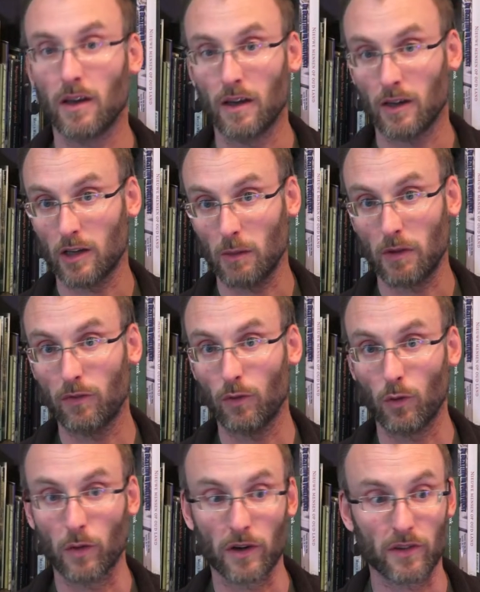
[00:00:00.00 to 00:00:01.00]
coming
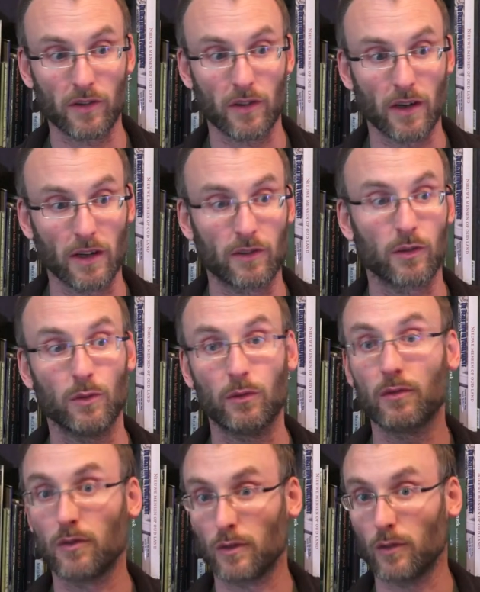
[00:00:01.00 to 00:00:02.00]
forward to
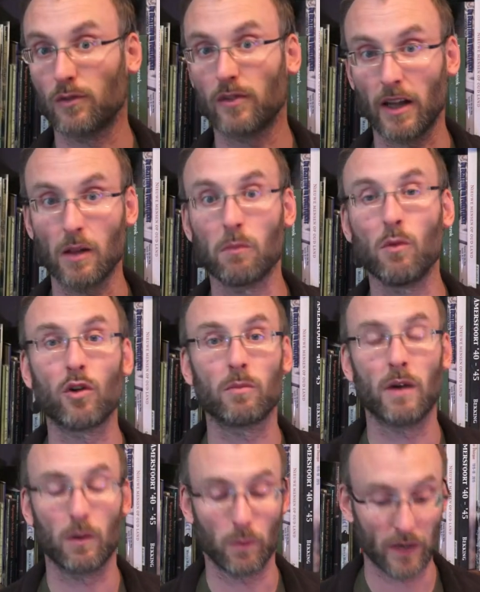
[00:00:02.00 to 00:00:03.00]
tell more
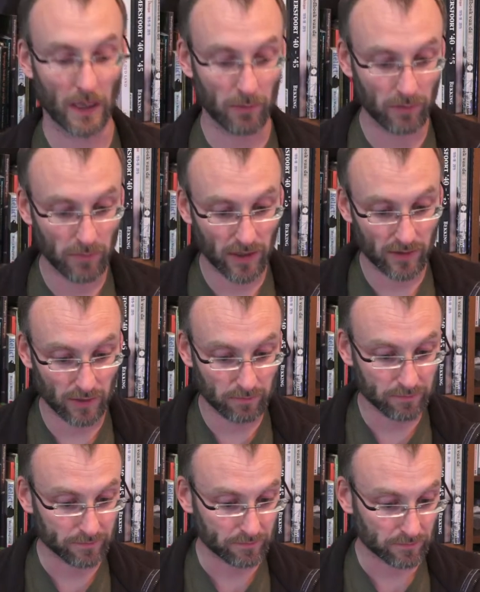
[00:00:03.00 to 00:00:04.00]
about what happened back then.
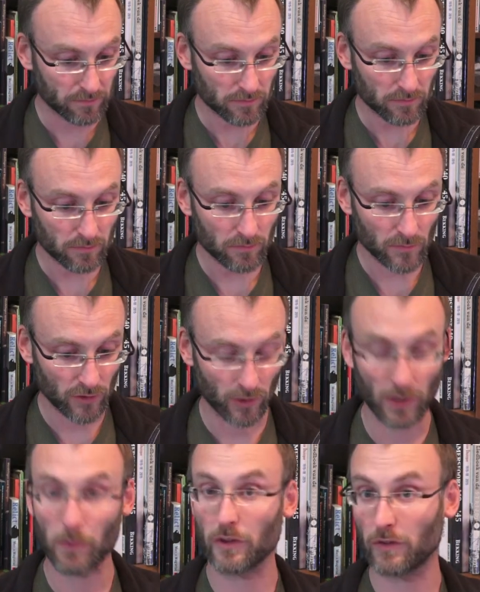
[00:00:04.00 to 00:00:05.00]
So
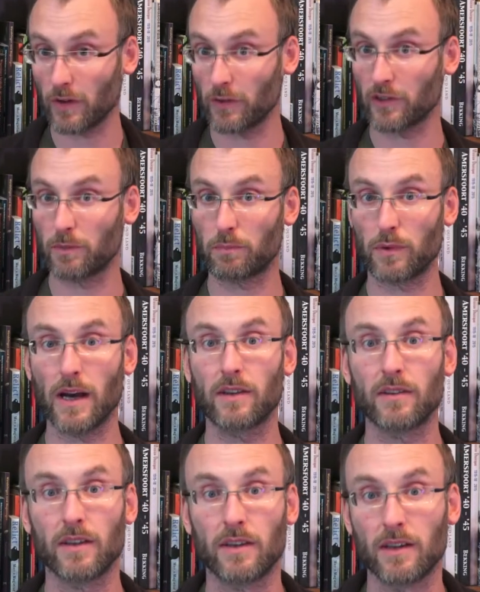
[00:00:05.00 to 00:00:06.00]
that was a very
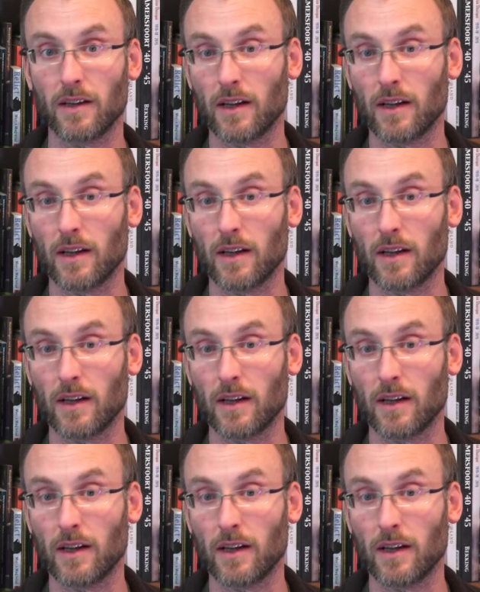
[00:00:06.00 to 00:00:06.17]
surprising